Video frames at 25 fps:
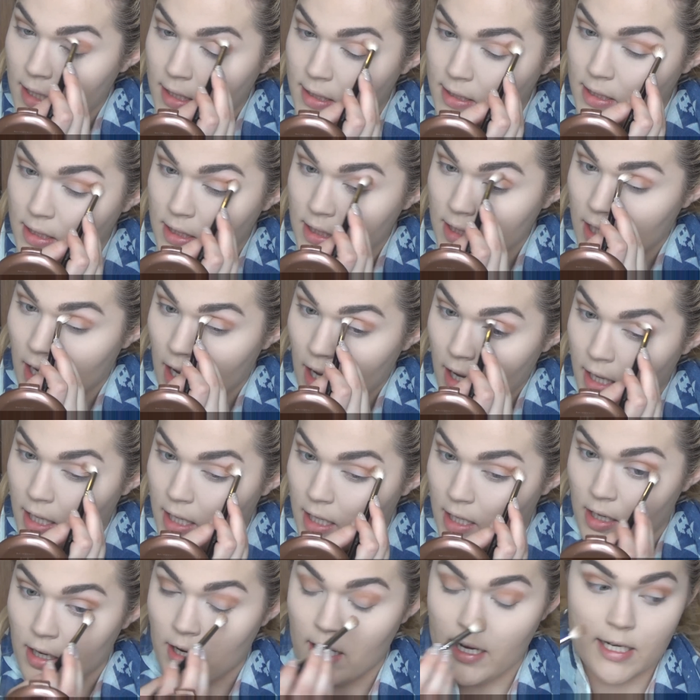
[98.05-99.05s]
until he got
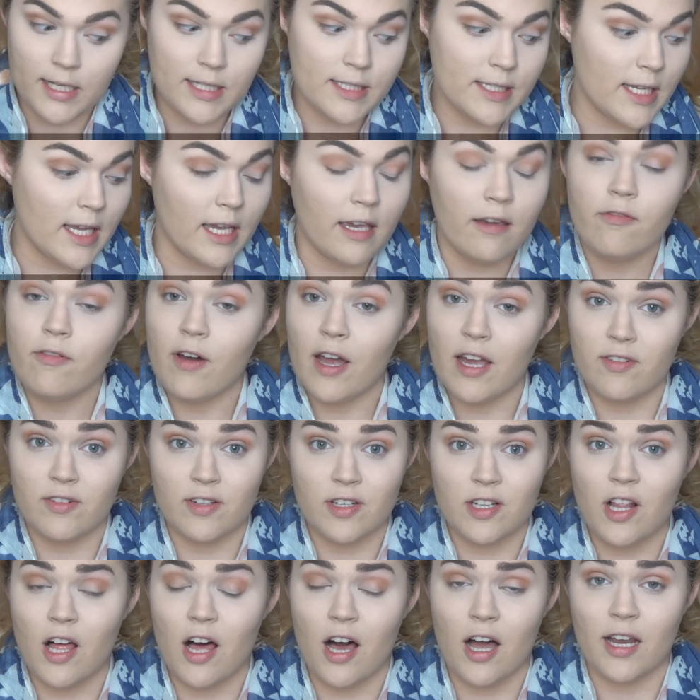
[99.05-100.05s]
here and it's like 5
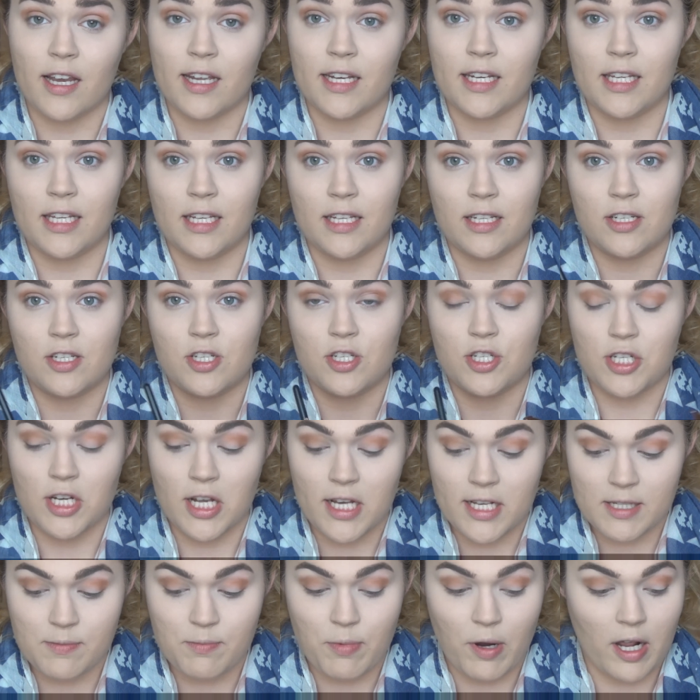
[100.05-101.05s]
o'clock and he
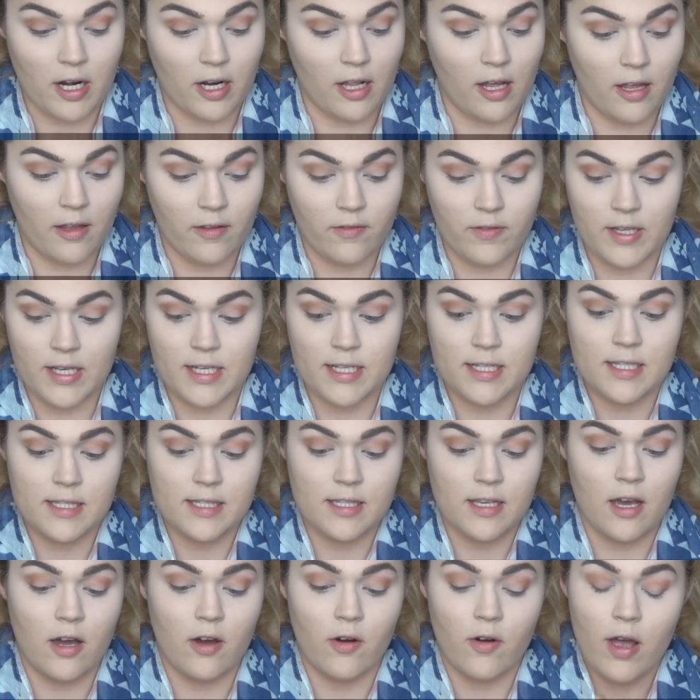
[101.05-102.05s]
just brought all of this
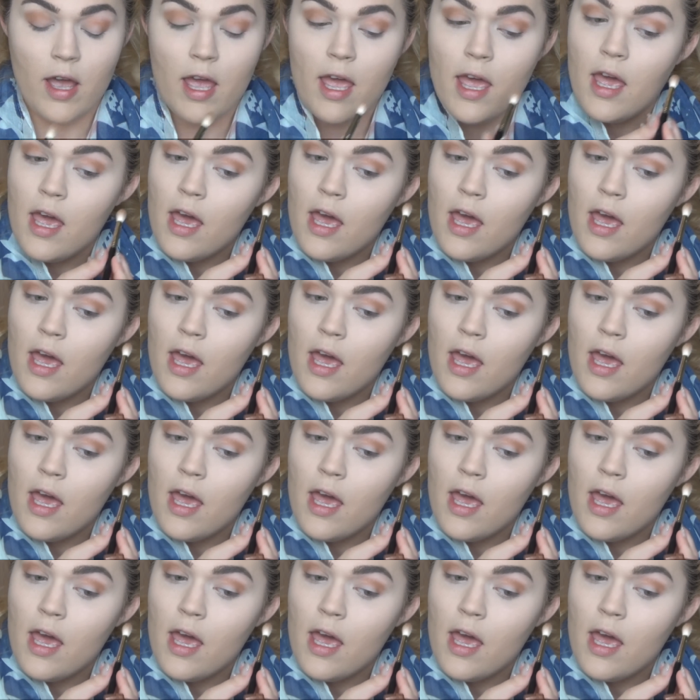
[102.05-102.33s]
so